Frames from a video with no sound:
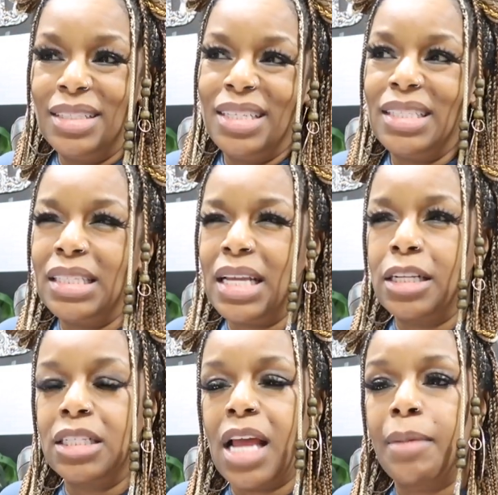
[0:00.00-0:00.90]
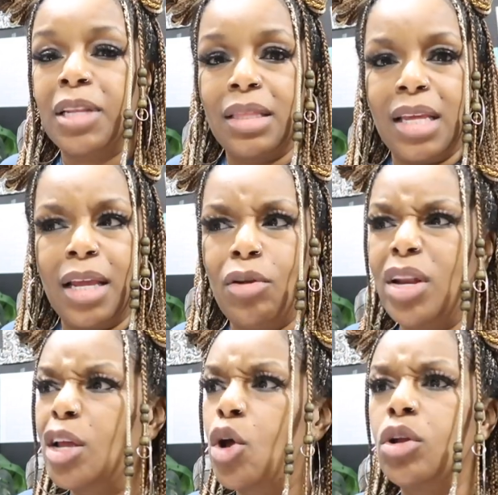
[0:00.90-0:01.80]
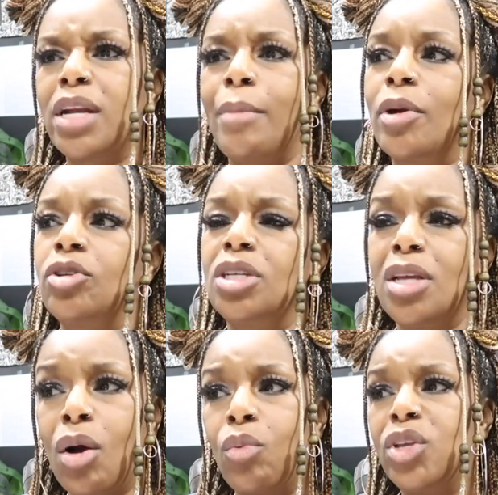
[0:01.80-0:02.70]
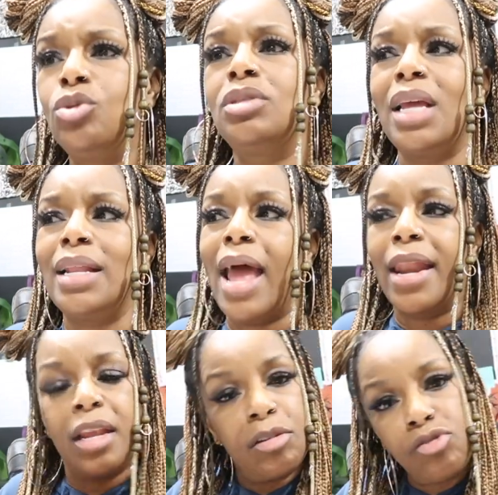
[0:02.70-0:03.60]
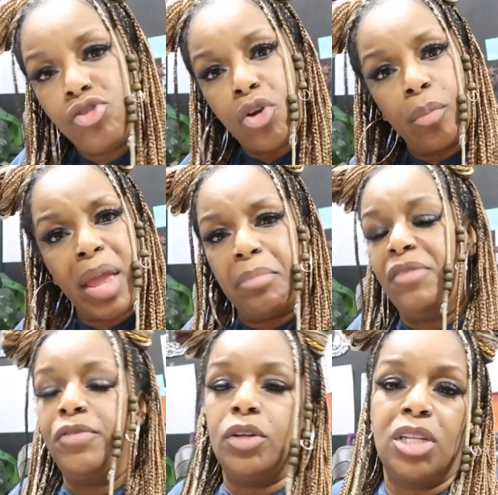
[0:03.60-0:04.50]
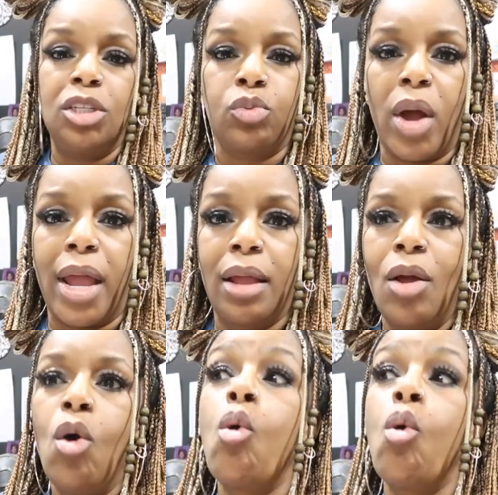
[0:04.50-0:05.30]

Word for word: Just to take the time to think and to go to that person, yo, when you said that, it, you know, made me feel this way.